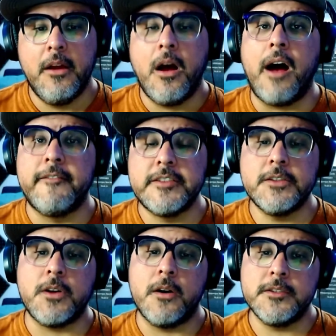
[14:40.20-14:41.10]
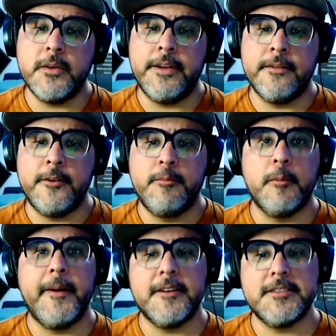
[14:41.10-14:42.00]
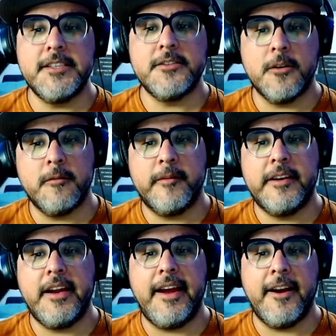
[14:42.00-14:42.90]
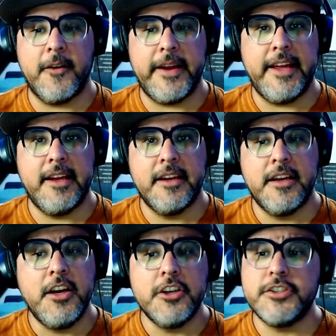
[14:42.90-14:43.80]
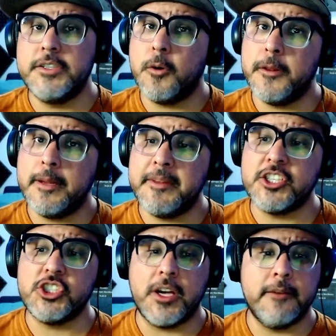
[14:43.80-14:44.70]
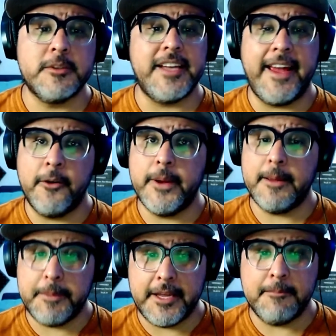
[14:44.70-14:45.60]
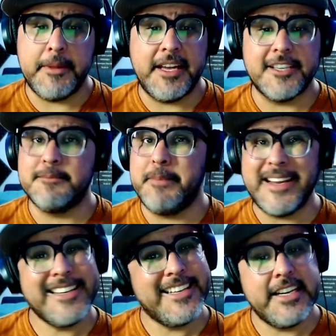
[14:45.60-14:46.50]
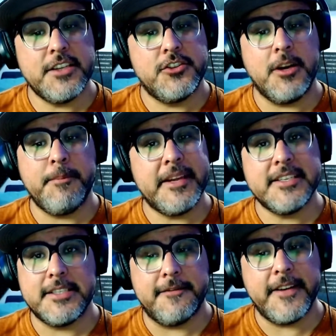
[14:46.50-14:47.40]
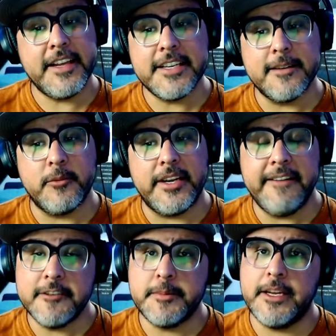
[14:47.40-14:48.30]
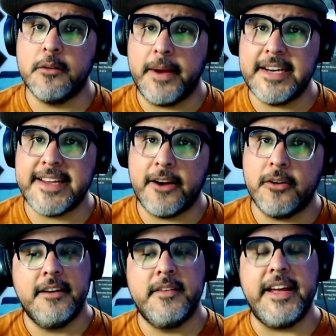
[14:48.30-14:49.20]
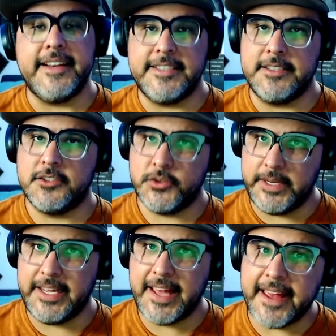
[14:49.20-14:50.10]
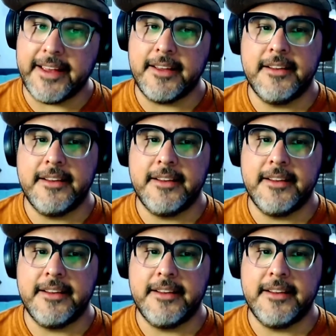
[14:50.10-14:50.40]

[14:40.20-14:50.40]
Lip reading: Officers also interviewed Popelski's girlfriend, Ari. She told them that Sean was angry at Ben because Ben didn't jump in to defend him when he was being ranked out of the 18th Street Gang.